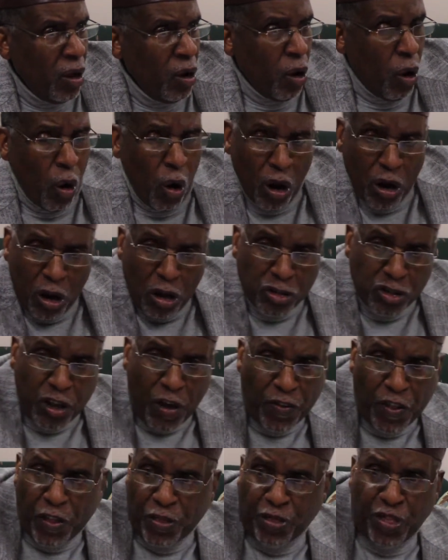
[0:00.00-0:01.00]
All those
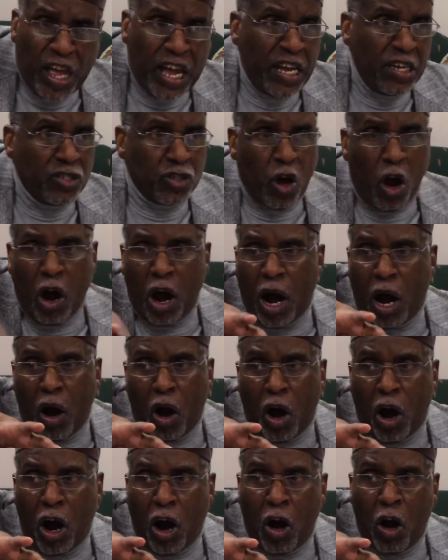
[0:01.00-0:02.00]
other things
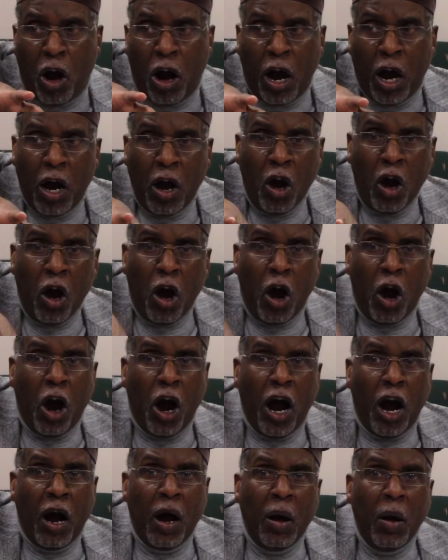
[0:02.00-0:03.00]
are
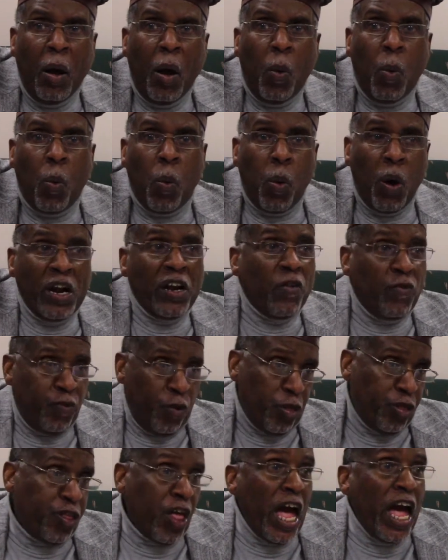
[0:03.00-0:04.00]
wonderful
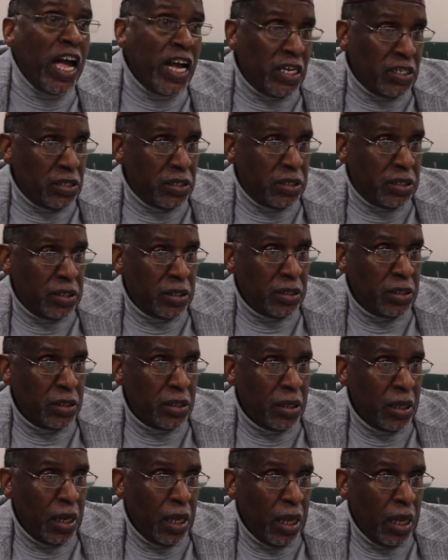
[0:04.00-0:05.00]
things. Mm-hmm.
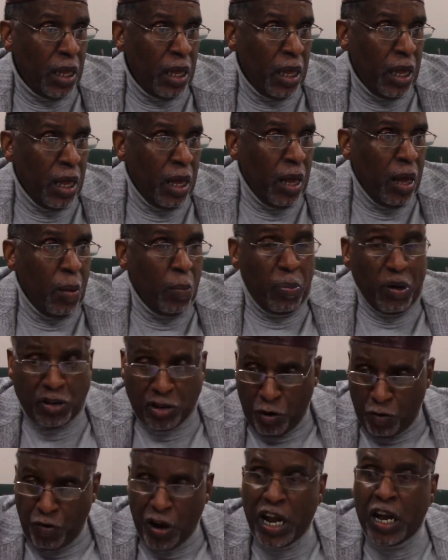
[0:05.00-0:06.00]
But
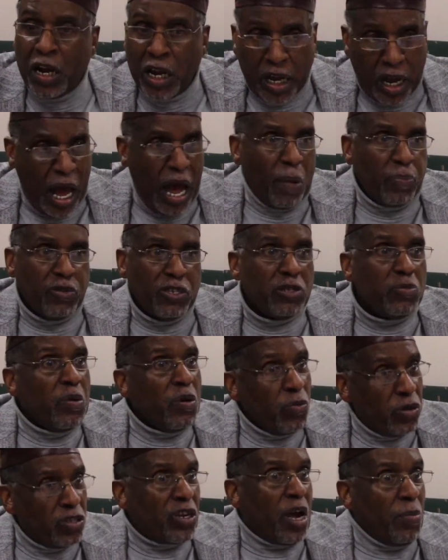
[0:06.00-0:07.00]
the real accomplishment
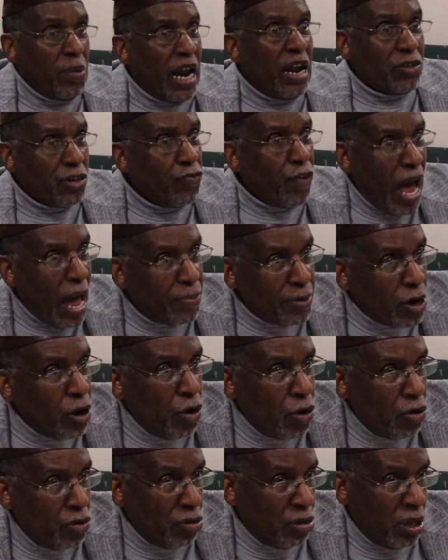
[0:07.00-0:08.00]
was coming out the rabbit
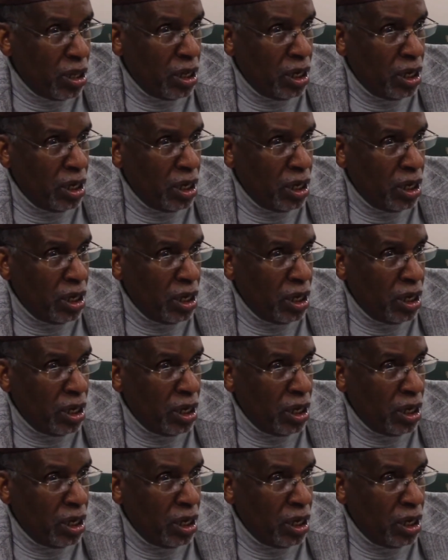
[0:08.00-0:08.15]
hole.